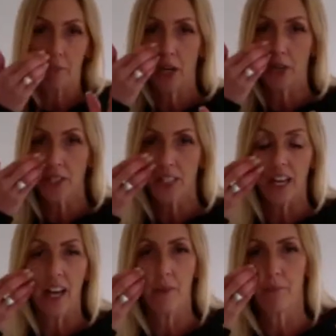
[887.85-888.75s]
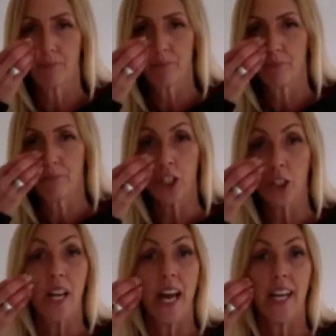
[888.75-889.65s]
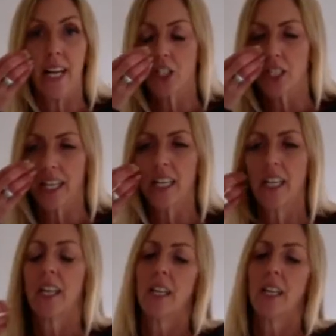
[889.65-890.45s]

post Q&A actually.